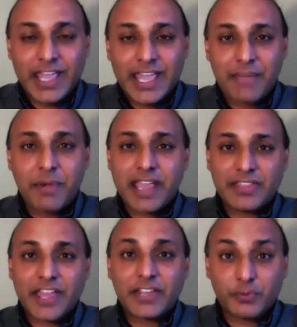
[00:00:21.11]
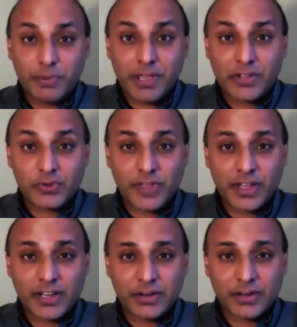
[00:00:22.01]
Hey Mike, thanks for being on
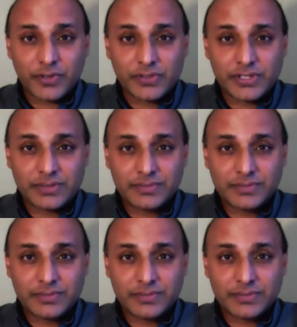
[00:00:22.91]
Truthout Interviews.